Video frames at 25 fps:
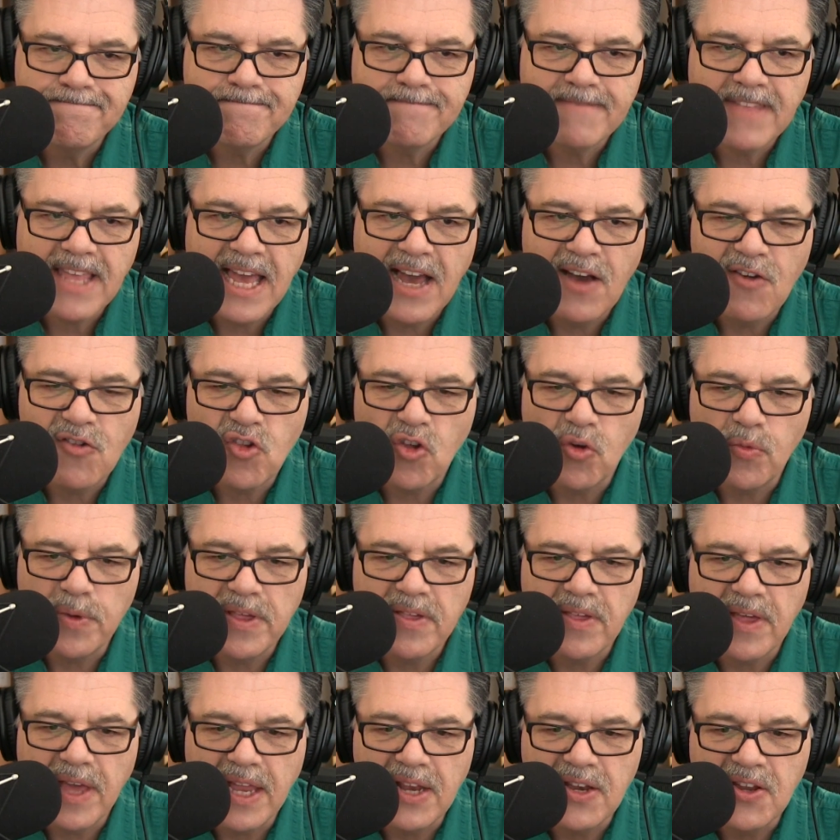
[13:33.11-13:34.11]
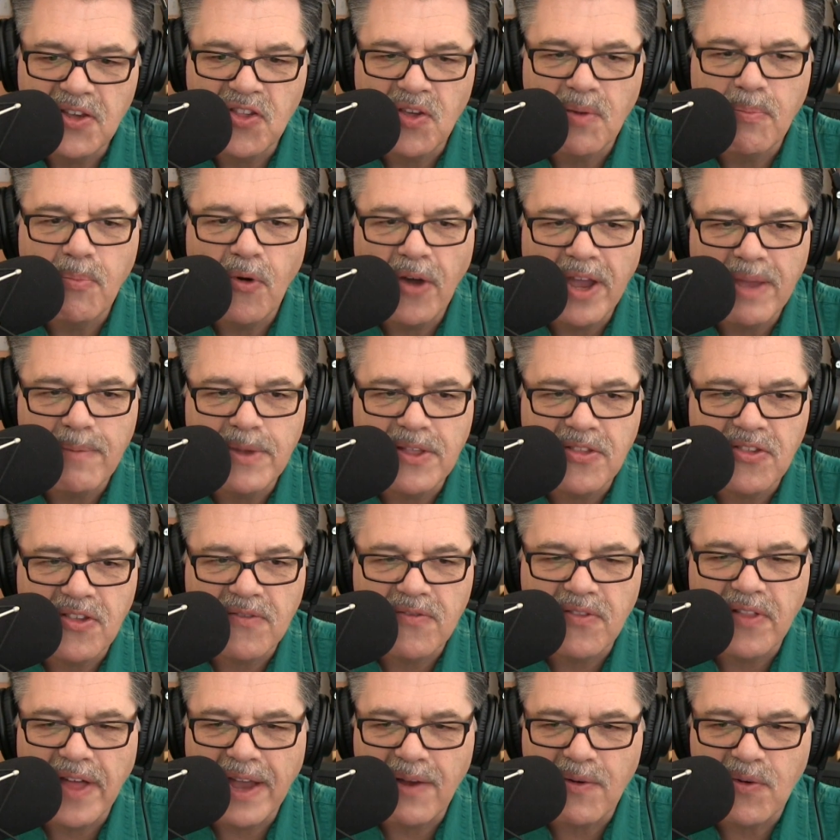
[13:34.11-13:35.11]
how shall we say, disappointments
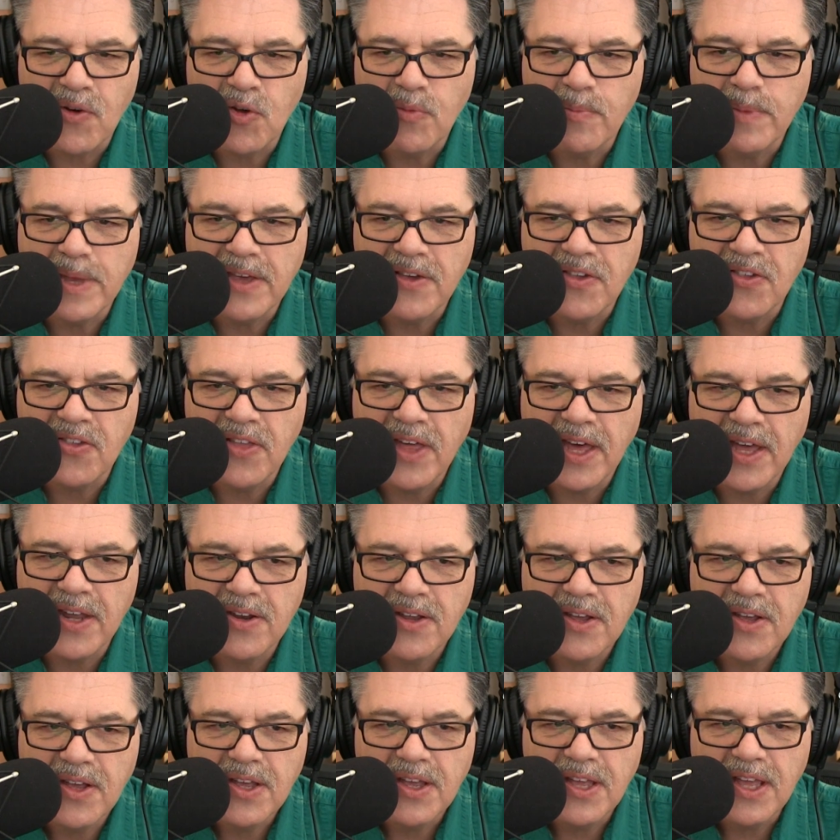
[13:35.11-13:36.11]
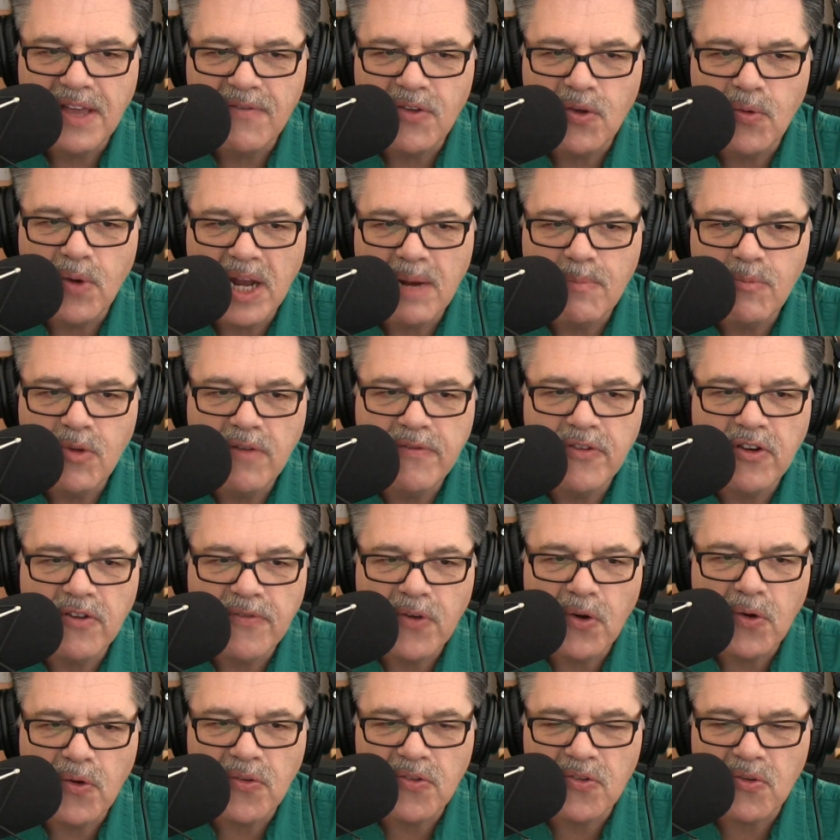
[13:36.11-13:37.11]
of Lightroom is that if you want to move your
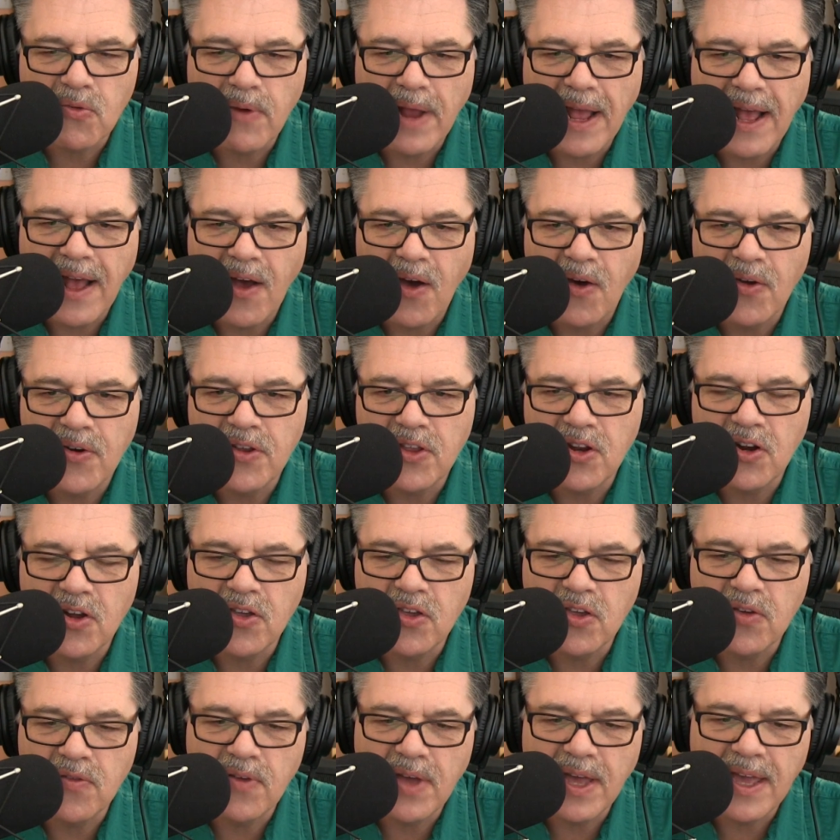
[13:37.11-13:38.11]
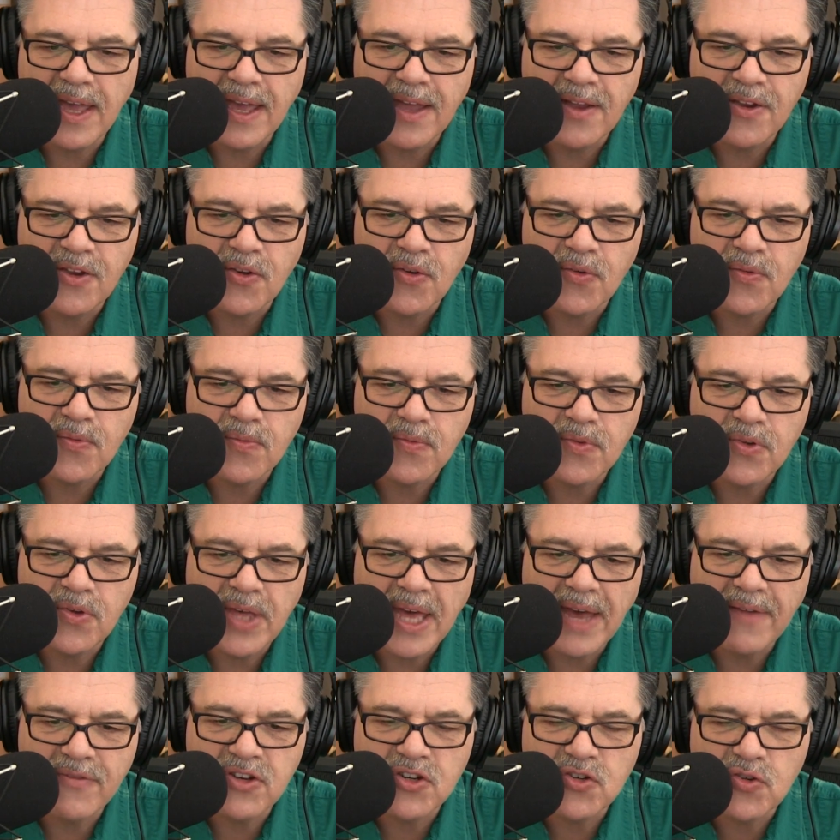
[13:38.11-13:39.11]
photos around, you
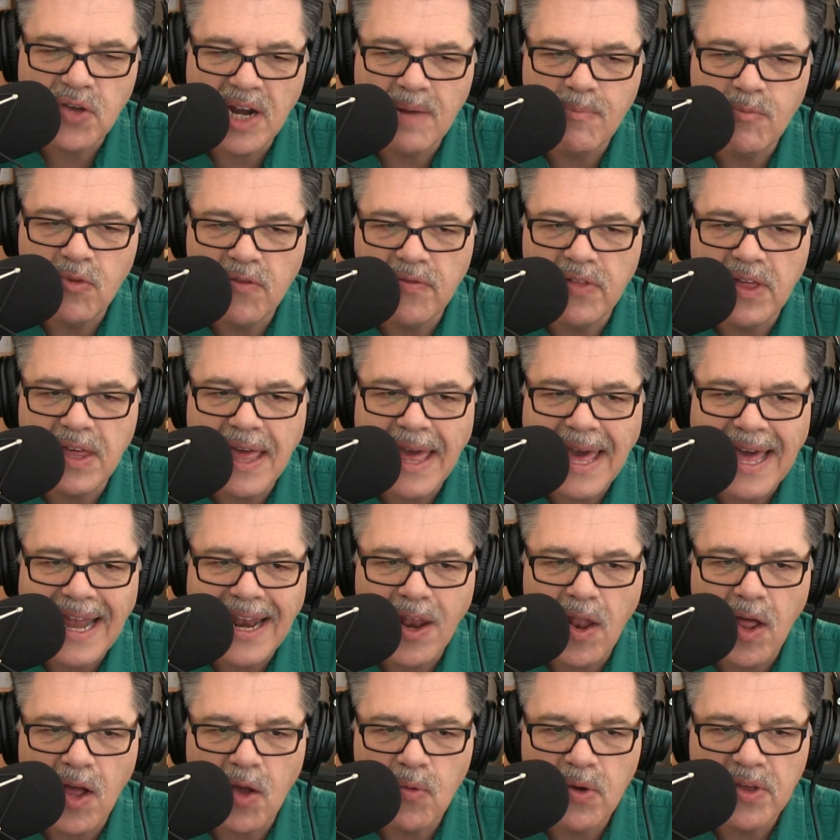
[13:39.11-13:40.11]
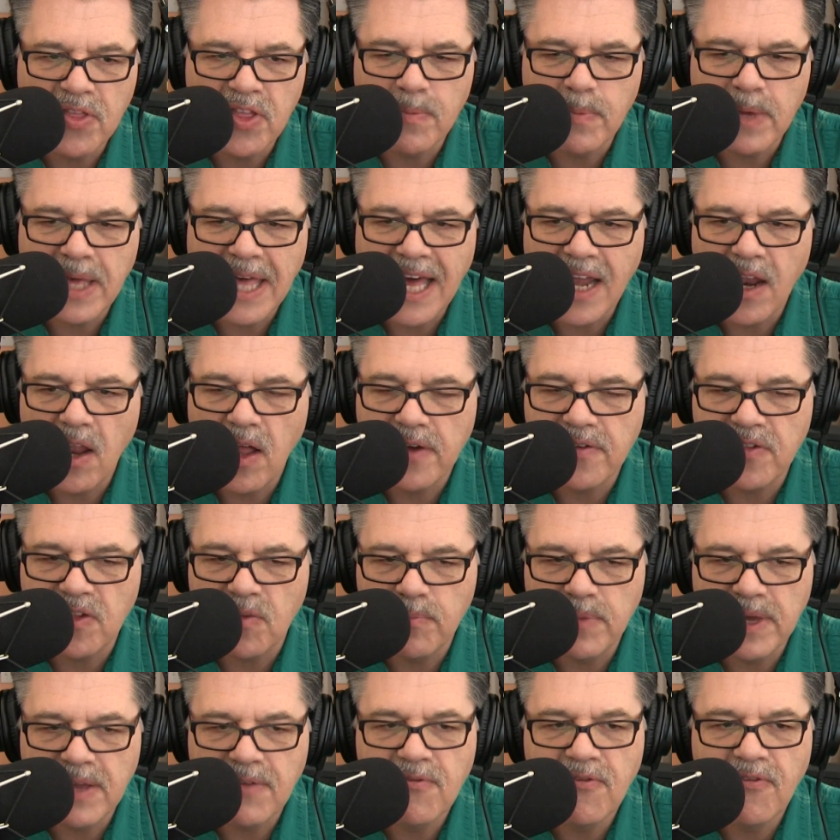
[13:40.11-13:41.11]
have to try to move the catalog with them. A catalog is a
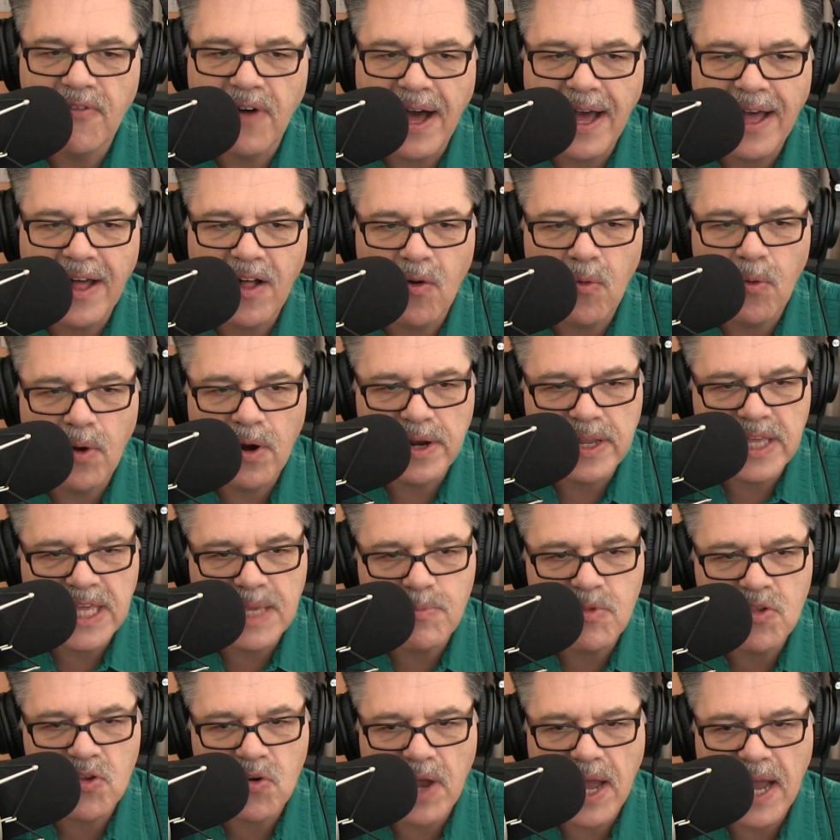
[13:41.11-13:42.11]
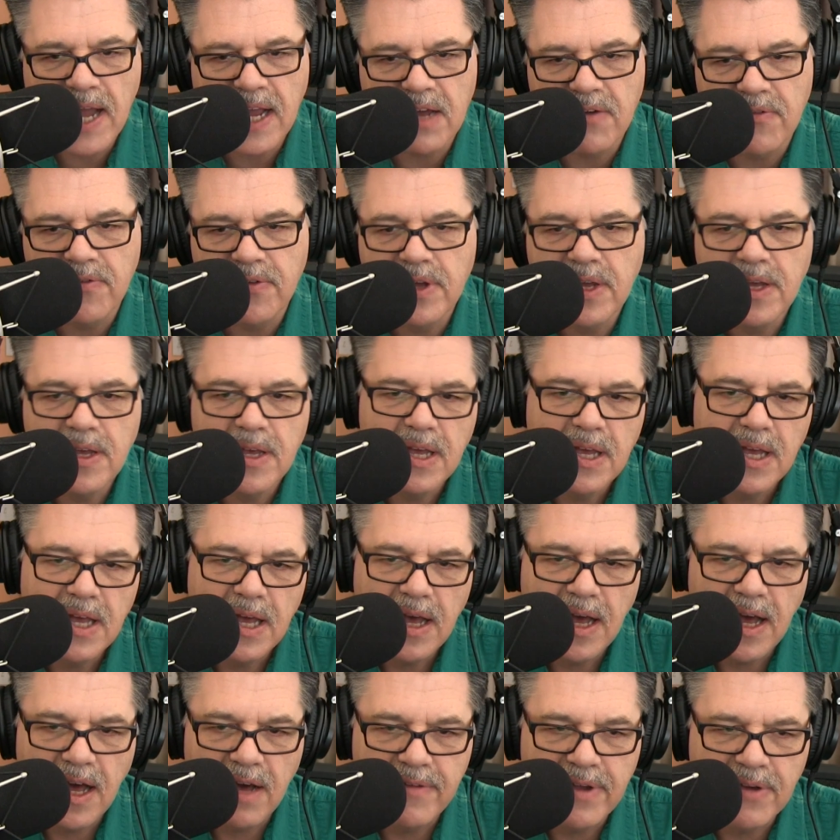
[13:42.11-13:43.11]
big file where it keeps track of
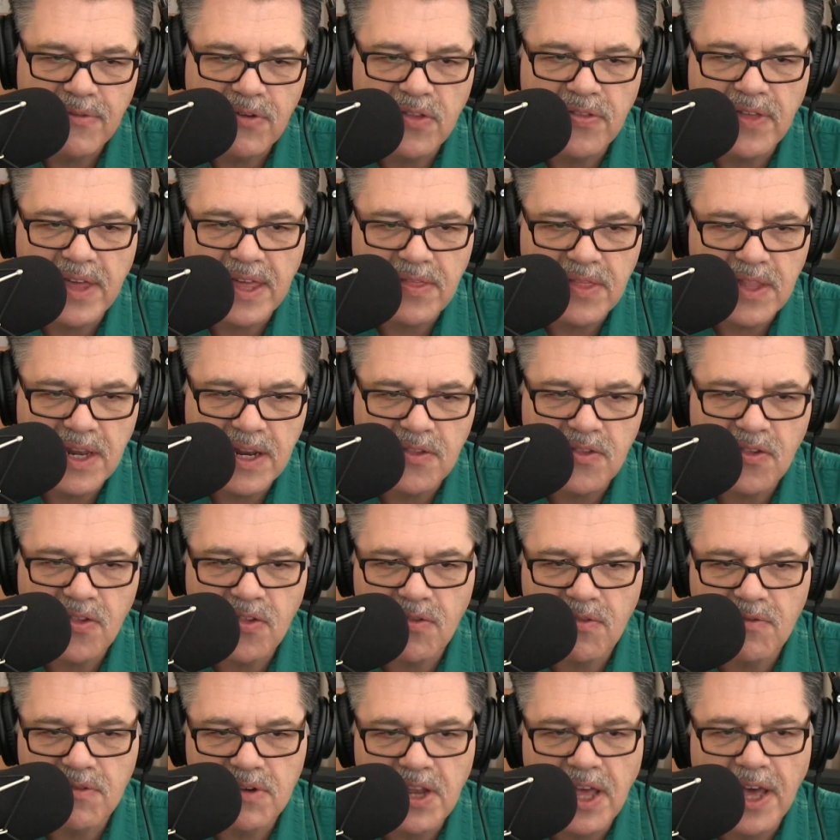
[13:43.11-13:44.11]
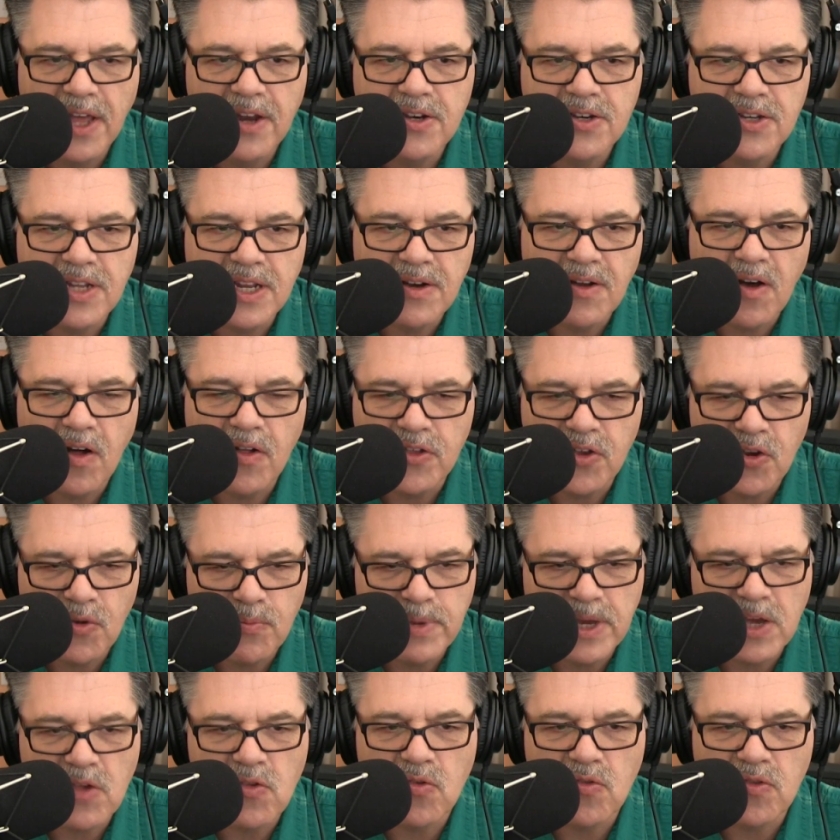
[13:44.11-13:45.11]
everything that it's done and all your
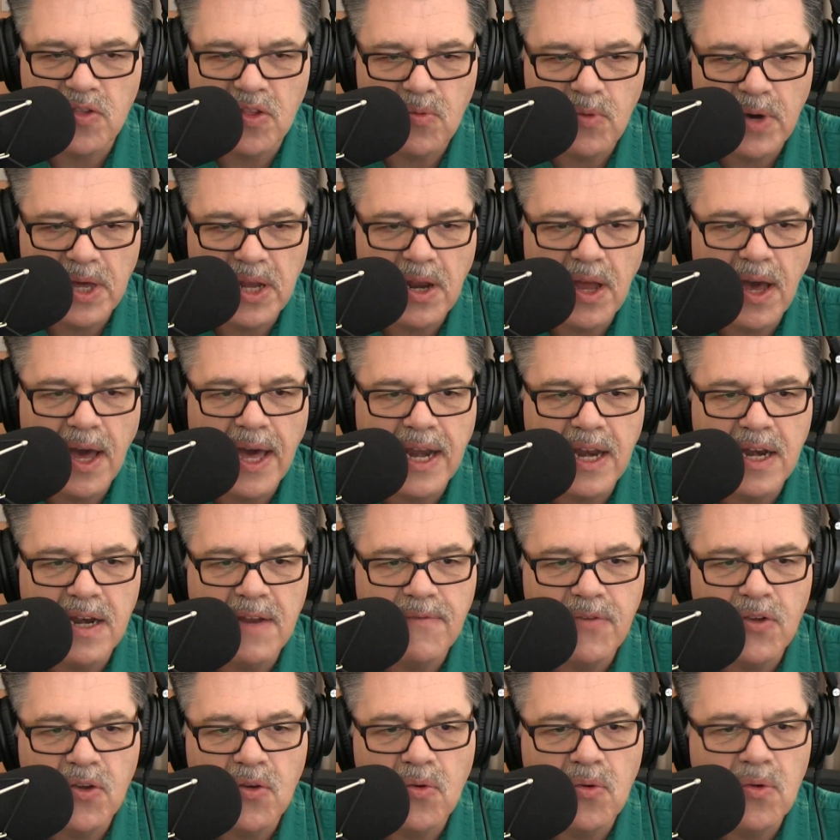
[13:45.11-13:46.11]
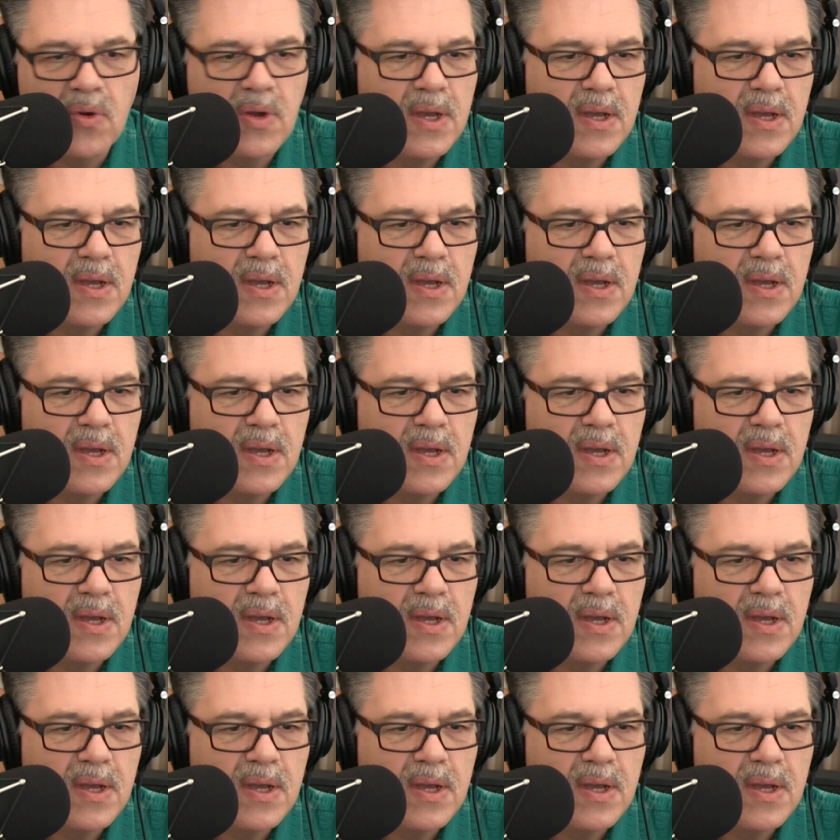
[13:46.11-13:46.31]
pictures and whatnot. And if you move